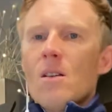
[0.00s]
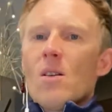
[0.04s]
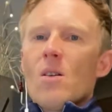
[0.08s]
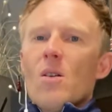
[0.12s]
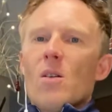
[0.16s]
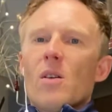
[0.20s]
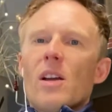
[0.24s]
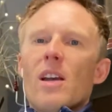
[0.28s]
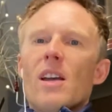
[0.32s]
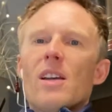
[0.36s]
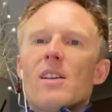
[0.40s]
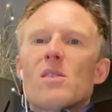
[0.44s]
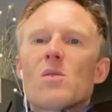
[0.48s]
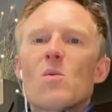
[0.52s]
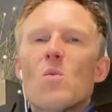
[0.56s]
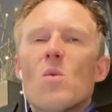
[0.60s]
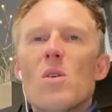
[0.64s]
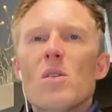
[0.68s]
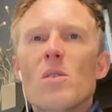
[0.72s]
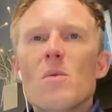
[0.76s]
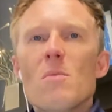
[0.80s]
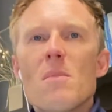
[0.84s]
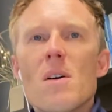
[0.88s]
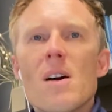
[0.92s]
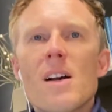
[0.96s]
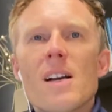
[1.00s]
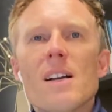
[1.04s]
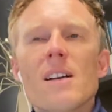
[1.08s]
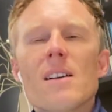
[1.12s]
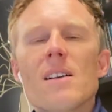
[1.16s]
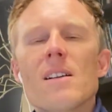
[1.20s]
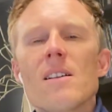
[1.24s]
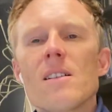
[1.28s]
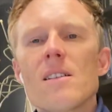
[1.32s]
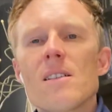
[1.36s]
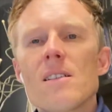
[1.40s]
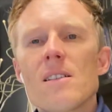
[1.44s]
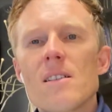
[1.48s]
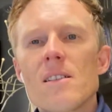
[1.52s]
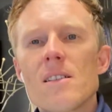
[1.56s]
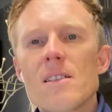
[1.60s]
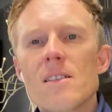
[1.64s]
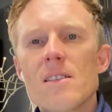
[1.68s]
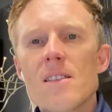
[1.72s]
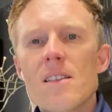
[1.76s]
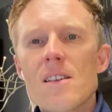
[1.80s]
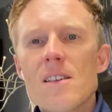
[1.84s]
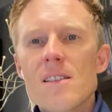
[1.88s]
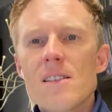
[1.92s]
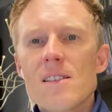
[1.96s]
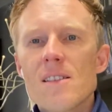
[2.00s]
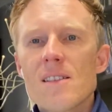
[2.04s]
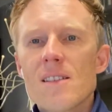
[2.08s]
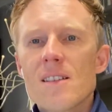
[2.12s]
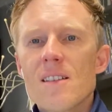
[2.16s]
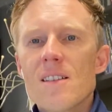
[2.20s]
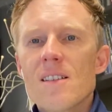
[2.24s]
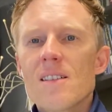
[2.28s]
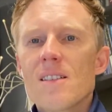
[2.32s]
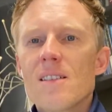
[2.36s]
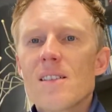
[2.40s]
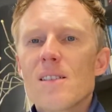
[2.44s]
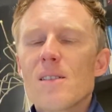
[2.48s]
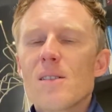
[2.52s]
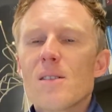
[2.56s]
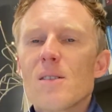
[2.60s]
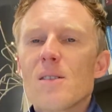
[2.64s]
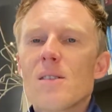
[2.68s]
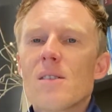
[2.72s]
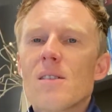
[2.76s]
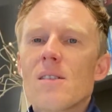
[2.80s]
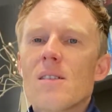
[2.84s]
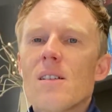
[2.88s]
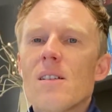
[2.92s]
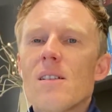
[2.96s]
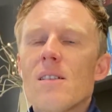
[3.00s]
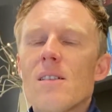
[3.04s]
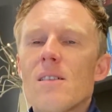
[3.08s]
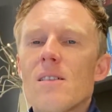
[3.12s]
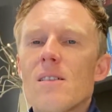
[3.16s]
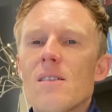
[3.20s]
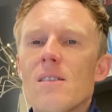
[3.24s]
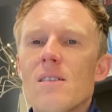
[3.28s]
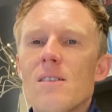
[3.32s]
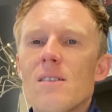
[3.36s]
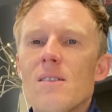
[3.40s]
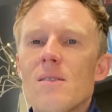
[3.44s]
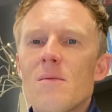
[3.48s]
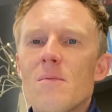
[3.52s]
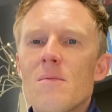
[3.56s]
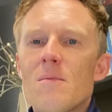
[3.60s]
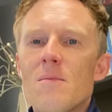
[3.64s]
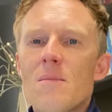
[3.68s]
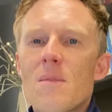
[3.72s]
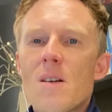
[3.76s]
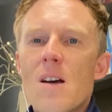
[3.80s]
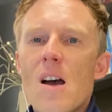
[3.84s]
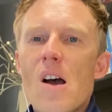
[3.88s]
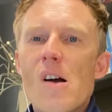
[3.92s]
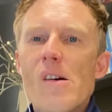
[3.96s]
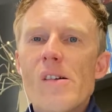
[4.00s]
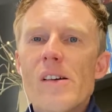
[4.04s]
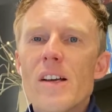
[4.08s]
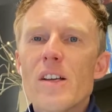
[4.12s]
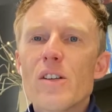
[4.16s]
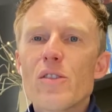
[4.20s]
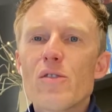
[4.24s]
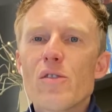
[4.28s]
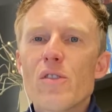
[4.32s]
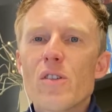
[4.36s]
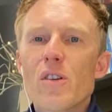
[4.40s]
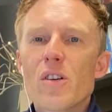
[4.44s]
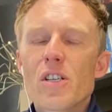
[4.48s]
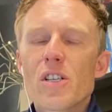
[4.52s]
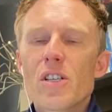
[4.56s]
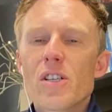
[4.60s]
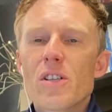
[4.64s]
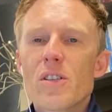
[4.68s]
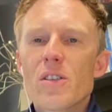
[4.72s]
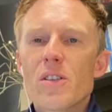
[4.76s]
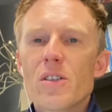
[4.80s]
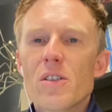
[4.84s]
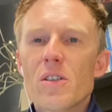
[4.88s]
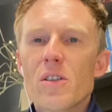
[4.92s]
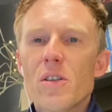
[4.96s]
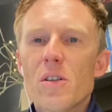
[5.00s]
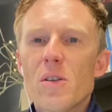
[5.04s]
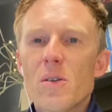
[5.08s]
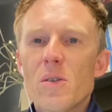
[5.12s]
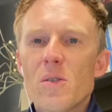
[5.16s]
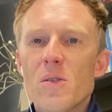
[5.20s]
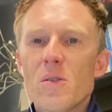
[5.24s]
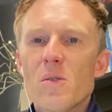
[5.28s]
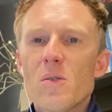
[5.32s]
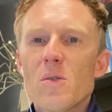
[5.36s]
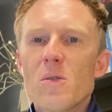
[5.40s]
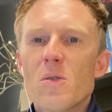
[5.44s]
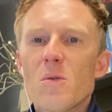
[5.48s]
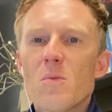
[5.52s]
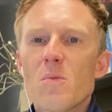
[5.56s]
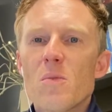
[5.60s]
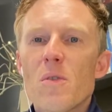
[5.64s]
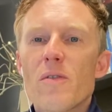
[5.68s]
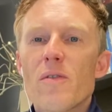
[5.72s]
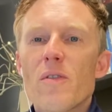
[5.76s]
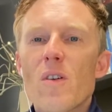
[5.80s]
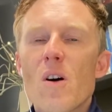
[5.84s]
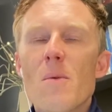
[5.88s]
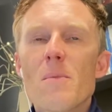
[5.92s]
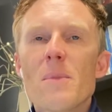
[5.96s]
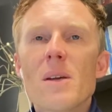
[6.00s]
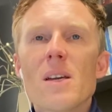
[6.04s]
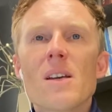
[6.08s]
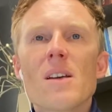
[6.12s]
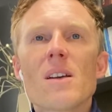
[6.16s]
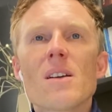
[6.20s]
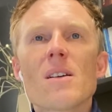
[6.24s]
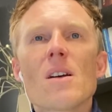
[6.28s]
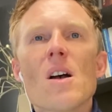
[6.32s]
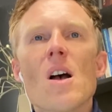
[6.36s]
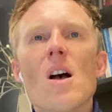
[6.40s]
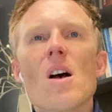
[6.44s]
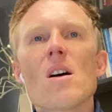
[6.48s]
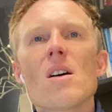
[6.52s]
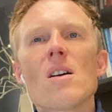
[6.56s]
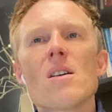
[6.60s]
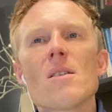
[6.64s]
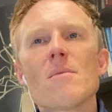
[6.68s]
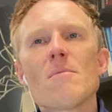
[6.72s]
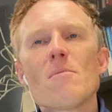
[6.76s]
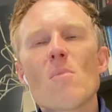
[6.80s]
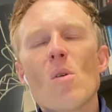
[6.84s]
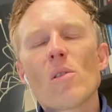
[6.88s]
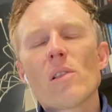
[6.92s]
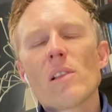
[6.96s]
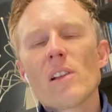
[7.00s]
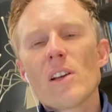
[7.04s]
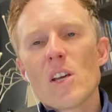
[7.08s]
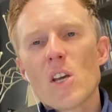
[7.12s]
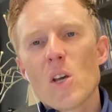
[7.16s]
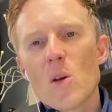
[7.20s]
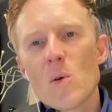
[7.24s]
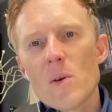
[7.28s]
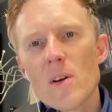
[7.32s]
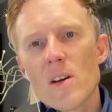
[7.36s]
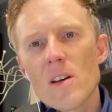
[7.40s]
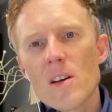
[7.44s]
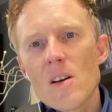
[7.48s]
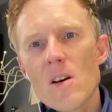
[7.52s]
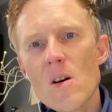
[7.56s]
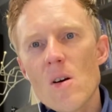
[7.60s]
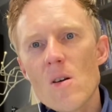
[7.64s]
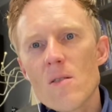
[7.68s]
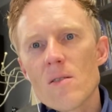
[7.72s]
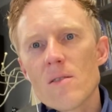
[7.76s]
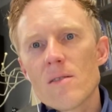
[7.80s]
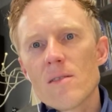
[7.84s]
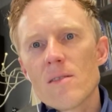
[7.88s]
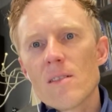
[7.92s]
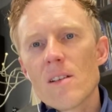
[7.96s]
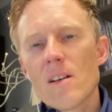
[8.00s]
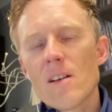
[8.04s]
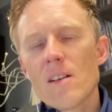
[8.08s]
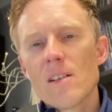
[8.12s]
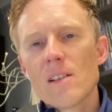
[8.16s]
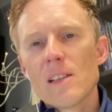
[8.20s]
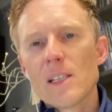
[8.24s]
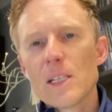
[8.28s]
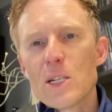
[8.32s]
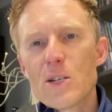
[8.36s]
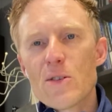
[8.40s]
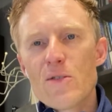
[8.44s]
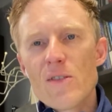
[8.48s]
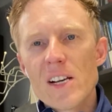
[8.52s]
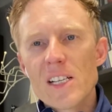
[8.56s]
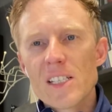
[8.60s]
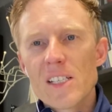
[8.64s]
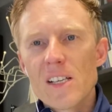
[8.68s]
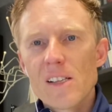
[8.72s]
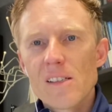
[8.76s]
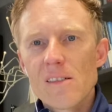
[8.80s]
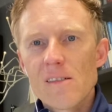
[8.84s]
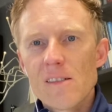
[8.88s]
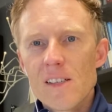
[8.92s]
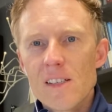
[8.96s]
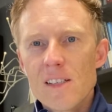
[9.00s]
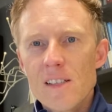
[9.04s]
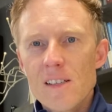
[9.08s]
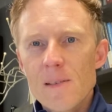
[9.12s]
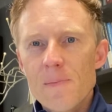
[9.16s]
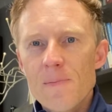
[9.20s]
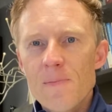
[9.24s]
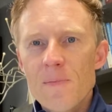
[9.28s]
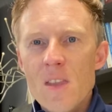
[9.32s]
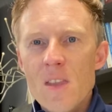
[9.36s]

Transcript: Okay, so welcome back. This is our introduction to performing monthly QA on a linear accelerator.